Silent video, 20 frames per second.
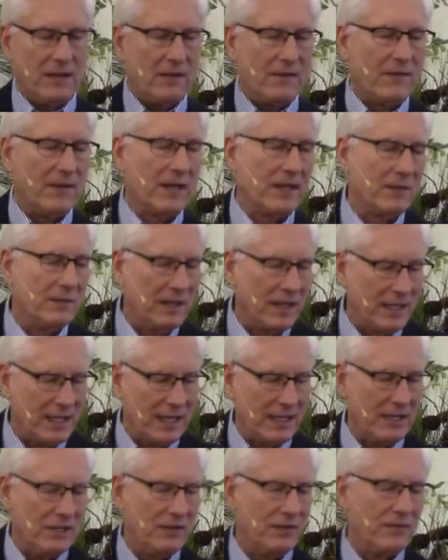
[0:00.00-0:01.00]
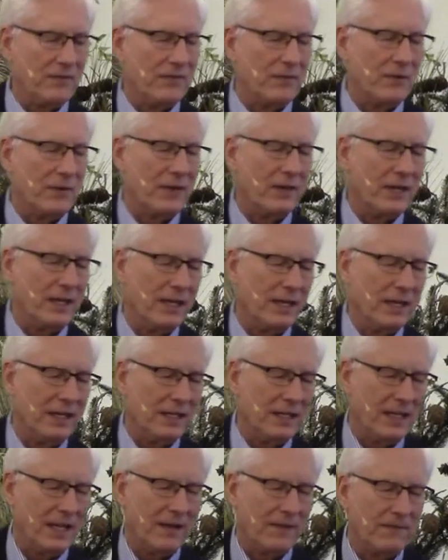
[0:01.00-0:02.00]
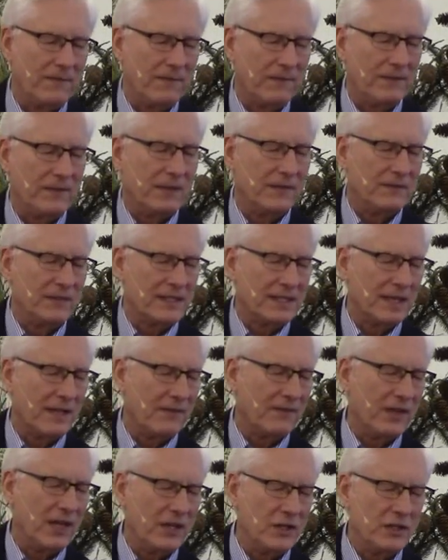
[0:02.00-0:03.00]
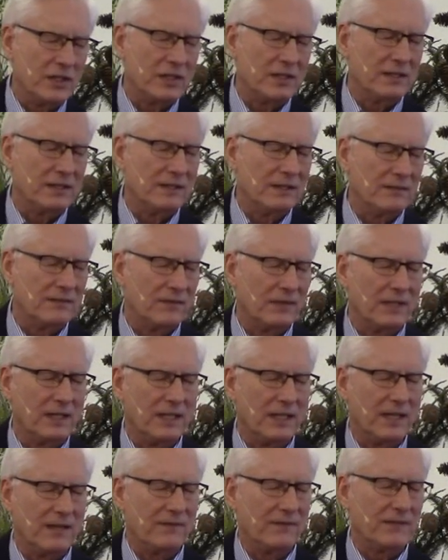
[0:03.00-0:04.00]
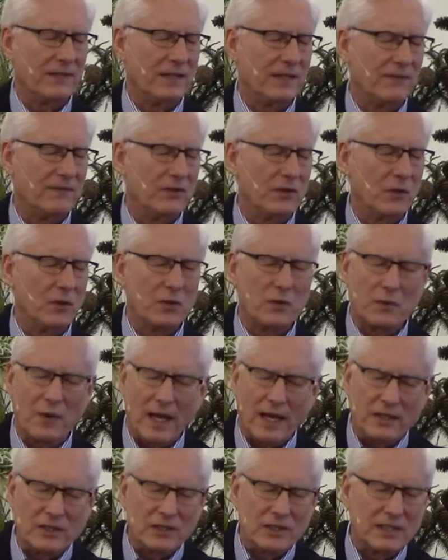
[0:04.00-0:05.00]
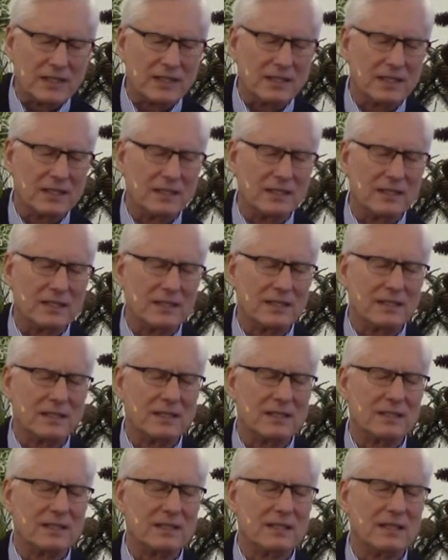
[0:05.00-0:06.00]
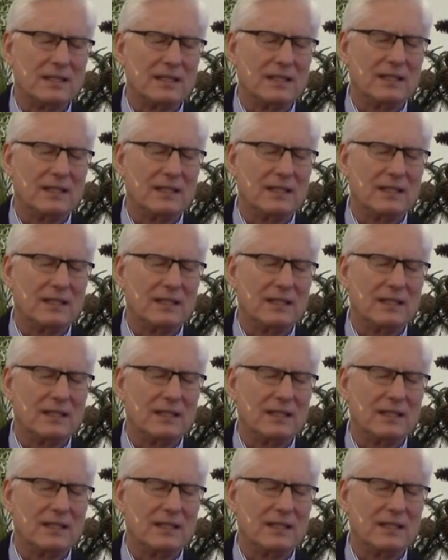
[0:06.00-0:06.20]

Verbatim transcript: Father, we thank you for the gift of salvation, for the gift of your righteousness.